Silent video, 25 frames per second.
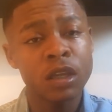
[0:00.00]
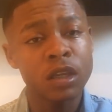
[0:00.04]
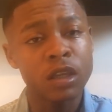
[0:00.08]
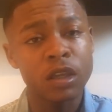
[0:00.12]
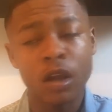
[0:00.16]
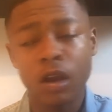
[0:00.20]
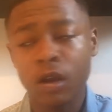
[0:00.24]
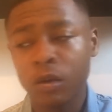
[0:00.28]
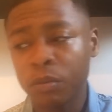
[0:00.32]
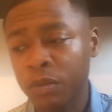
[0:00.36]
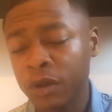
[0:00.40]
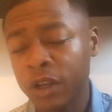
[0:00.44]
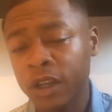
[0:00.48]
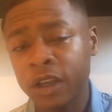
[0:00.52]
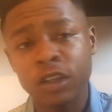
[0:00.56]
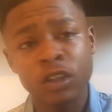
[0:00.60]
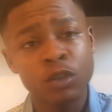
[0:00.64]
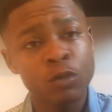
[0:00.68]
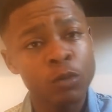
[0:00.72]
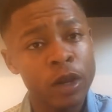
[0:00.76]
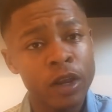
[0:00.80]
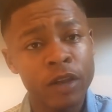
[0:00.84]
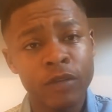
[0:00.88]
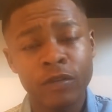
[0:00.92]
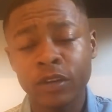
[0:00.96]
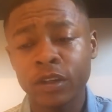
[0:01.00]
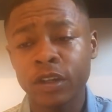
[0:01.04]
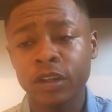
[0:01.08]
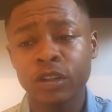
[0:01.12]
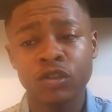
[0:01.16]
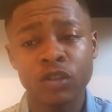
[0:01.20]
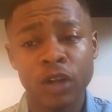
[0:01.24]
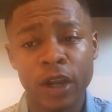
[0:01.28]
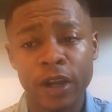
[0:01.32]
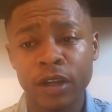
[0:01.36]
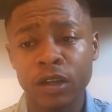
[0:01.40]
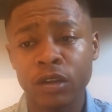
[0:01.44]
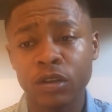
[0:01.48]
young players, whatever they're
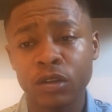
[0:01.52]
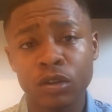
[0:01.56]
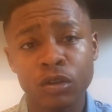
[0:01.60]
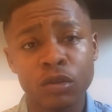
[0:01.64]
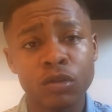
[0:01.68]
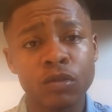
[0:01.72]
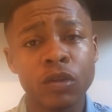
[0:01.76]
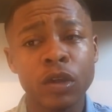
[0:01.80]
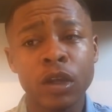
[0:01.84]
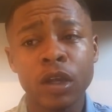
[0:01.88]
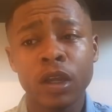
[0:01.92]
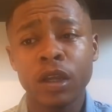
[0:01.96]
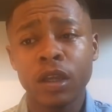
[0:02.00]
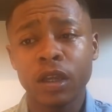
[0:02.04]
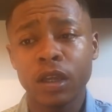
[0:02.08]
trying to do.